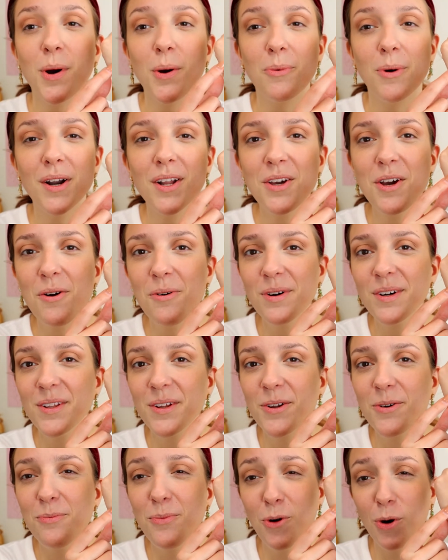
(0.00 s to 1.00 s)
Do I want to go a
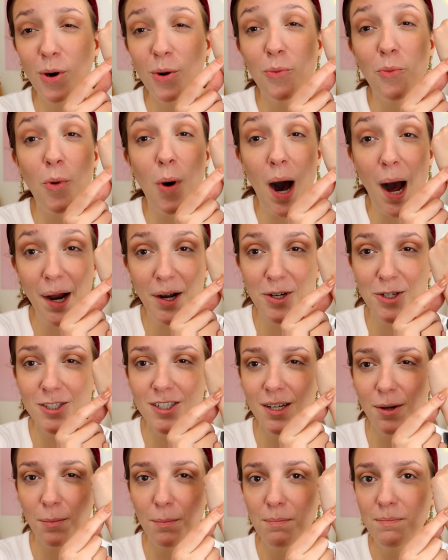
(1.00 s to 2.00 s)
little more
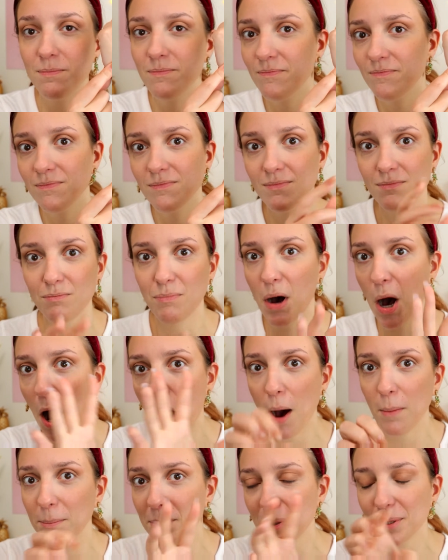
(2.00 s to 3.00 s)
wild and
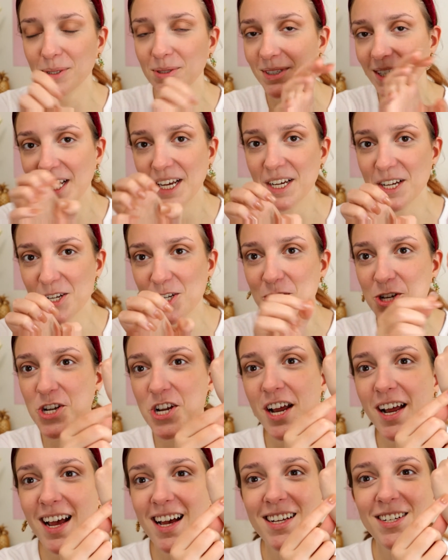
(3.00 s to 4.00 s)

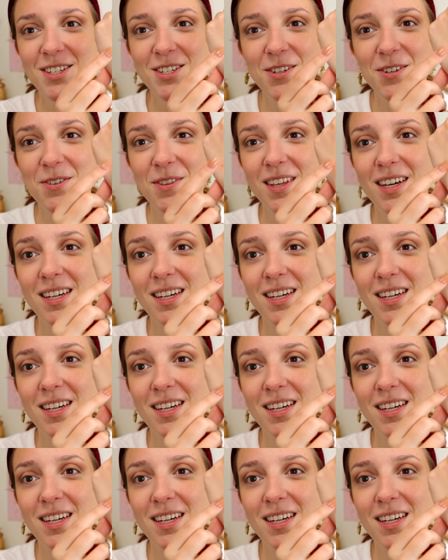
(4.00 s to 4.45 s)
pop-ish and do